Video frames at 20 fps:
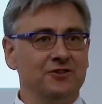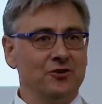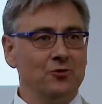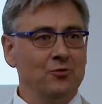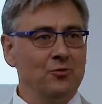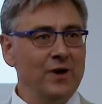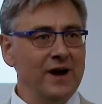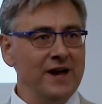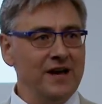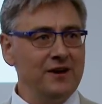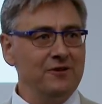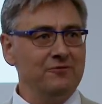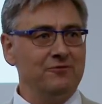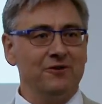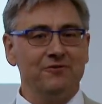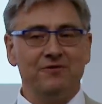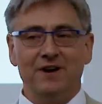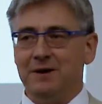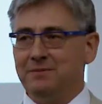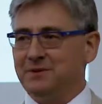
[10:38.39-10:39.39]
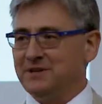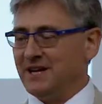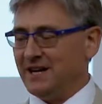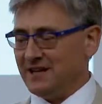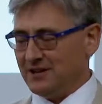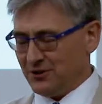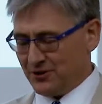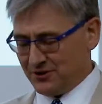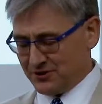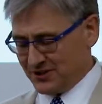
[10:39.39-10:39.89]
wave of
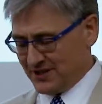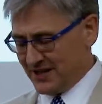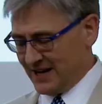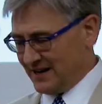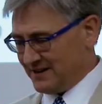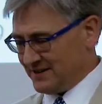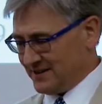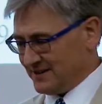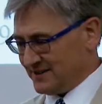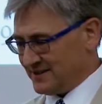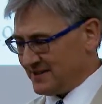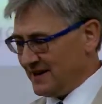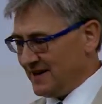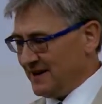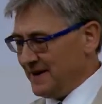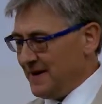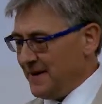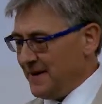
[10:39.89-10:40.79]
habitat loss gathers.